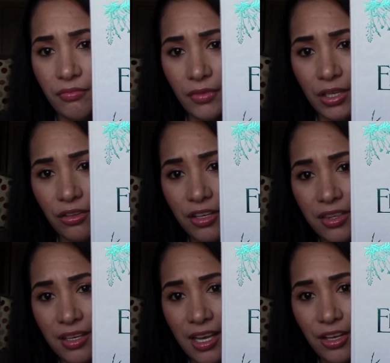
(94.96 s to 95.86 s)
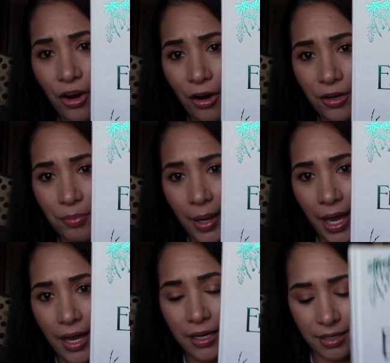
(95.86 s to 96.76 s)
Look at the naked
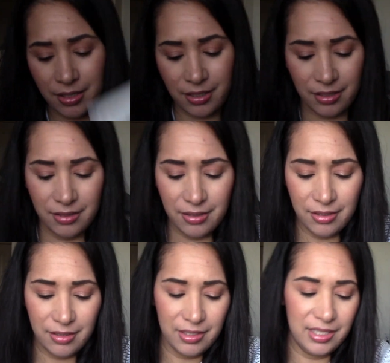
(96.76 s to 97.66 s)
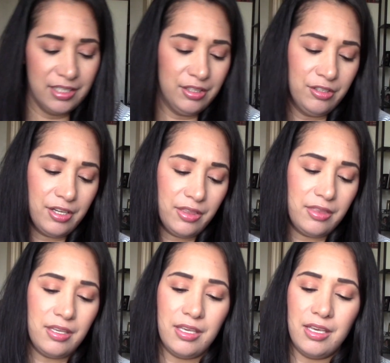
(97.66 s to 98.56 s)
hardback. Look at
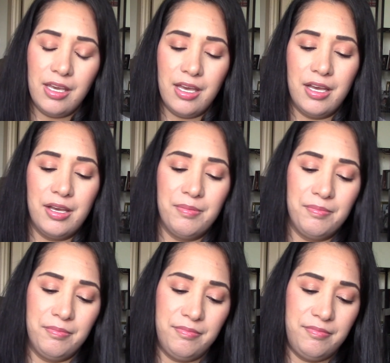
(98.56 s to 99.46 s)
the